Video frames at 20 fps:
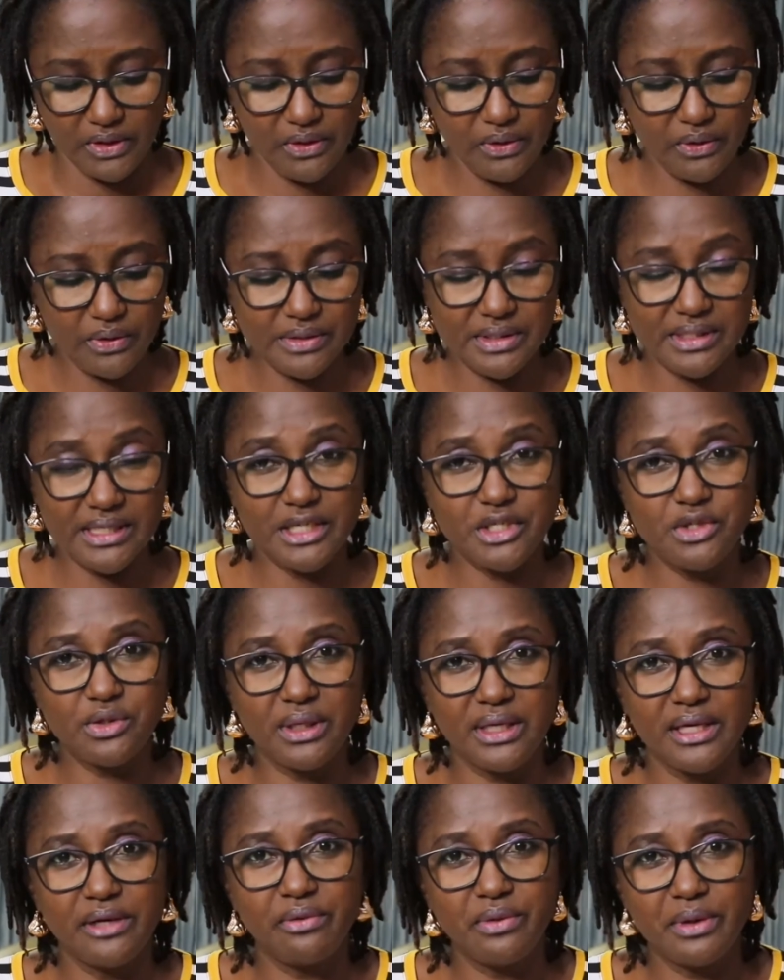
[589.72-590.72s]
Your
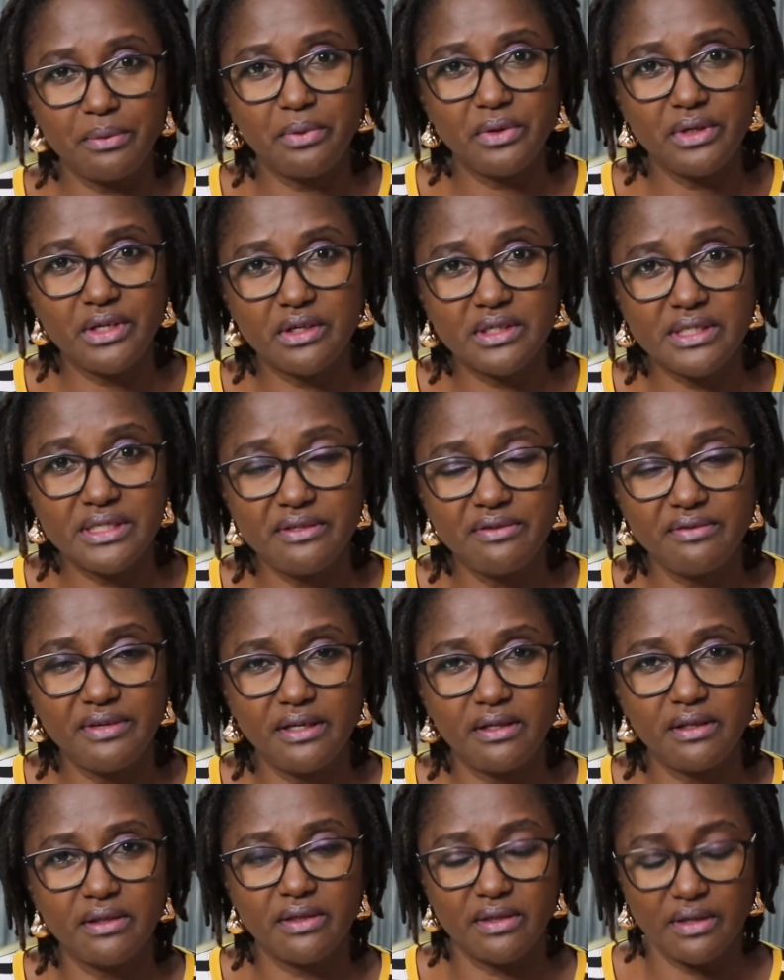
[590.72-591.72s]
sexual and reproductive
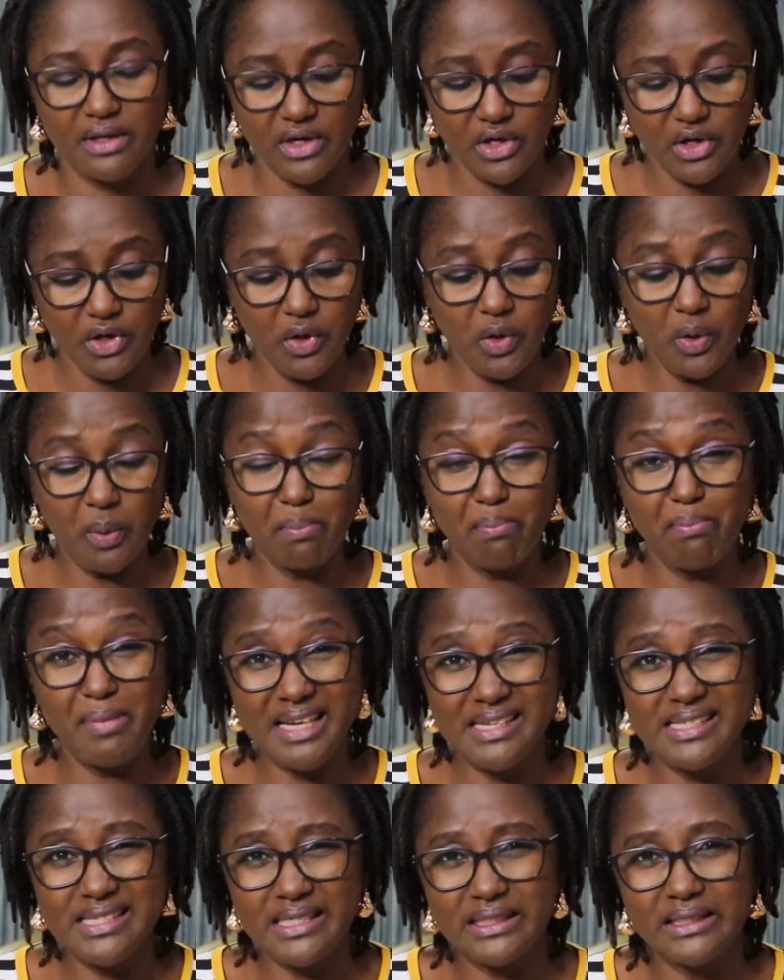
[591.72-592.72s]
health, your
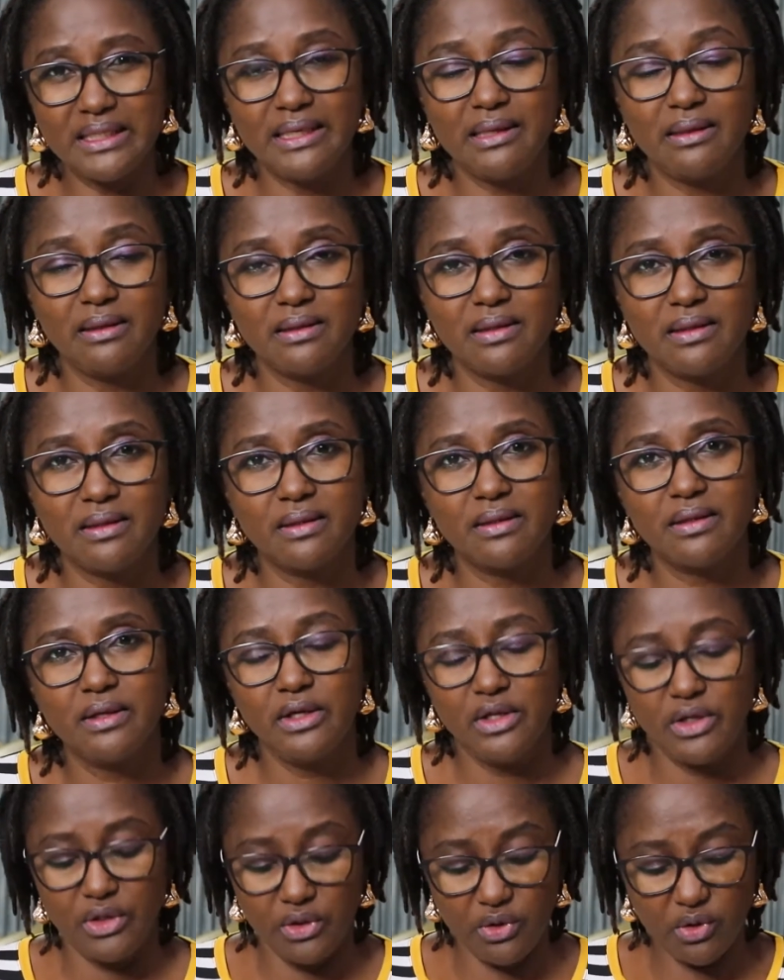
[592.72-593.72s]
mental health,
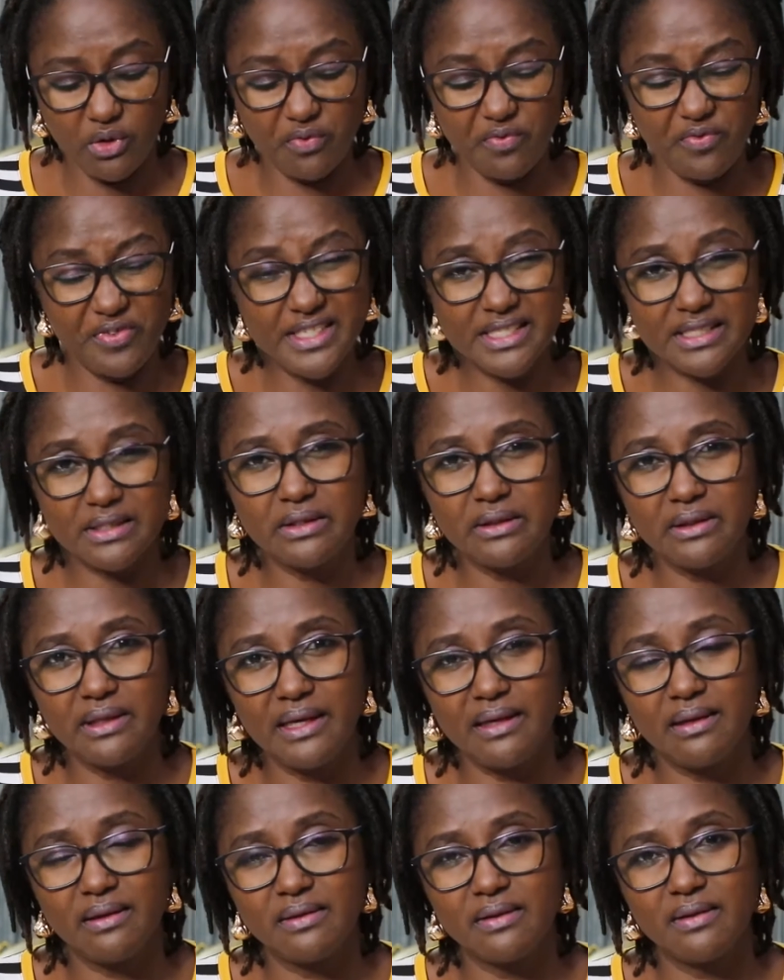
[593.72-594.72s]
your physical
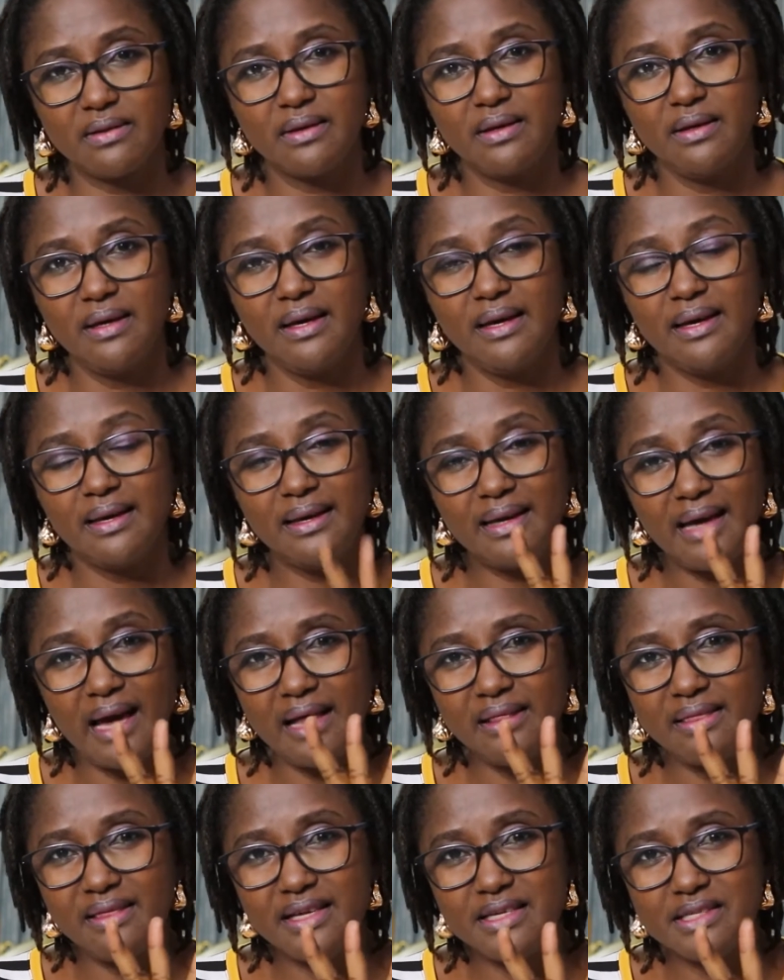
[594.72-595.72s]
health.
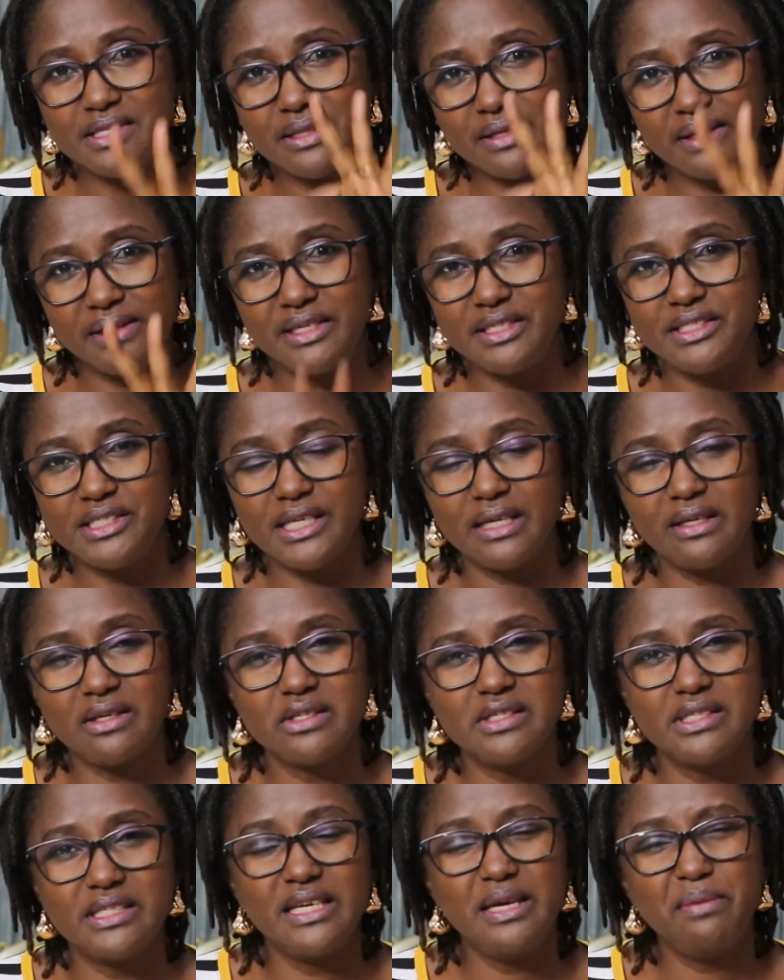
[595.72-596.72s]
Guard these three
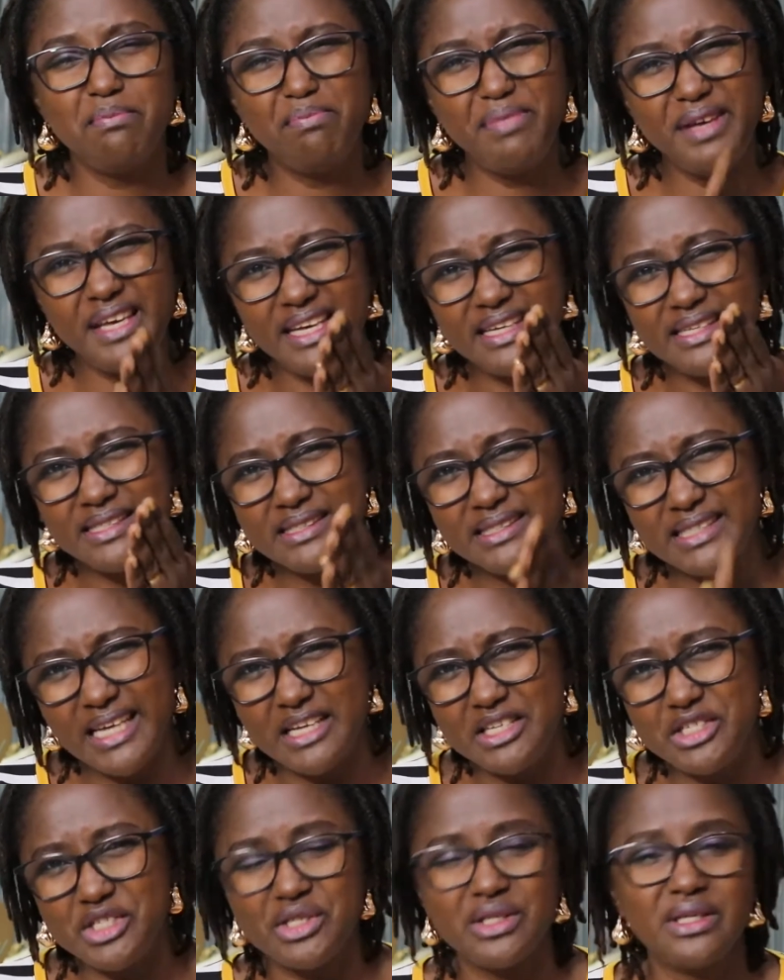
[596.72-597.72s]
jealously. Be
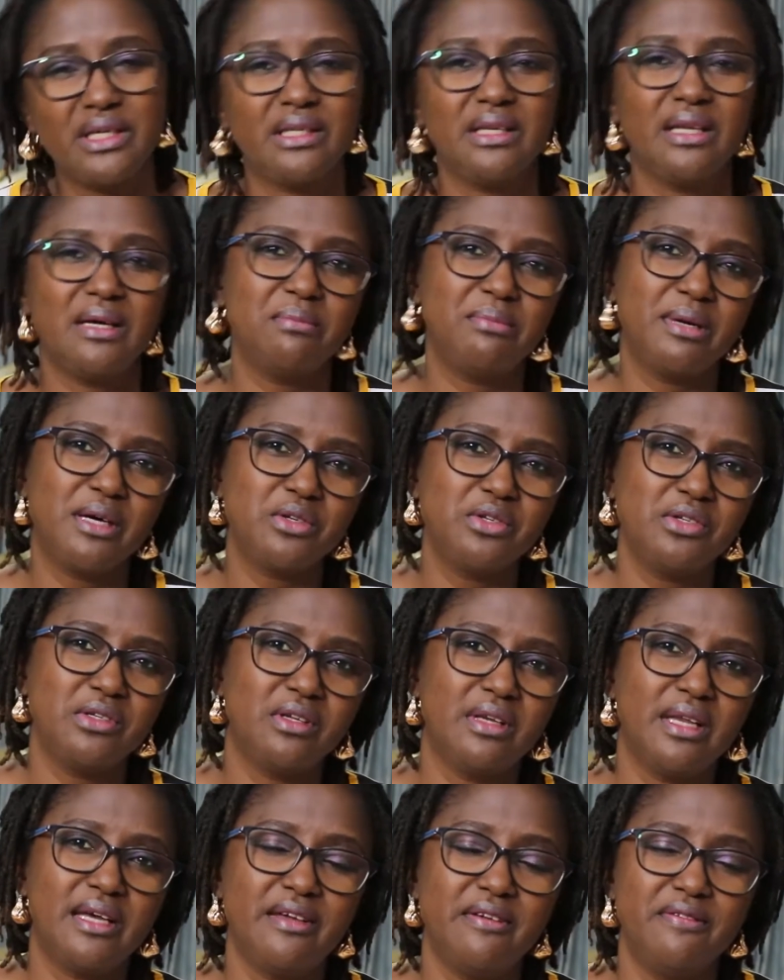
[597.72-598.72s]
intentional about
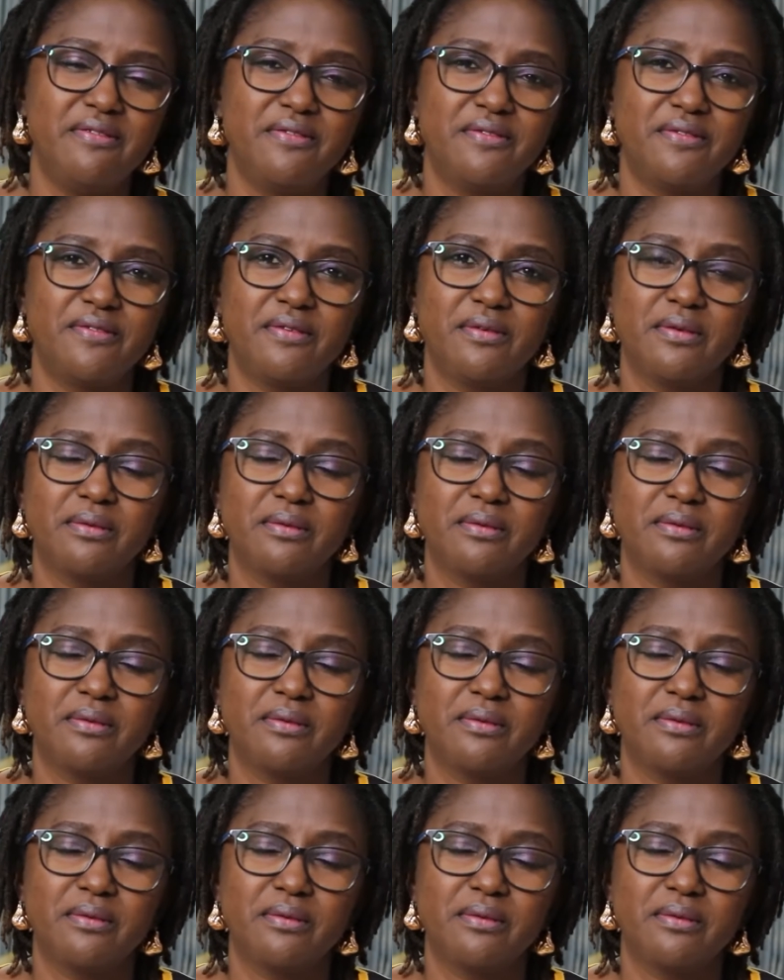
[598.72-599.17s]
your life.